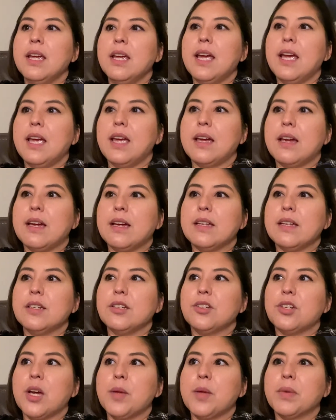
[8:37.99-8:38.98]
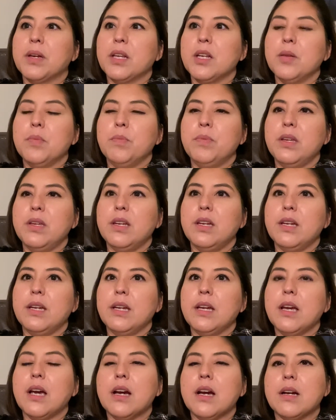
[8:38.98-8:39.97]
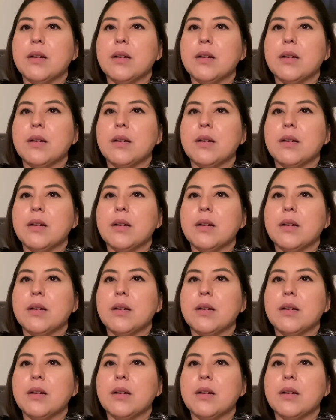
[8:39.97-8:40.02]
and I'm gonna be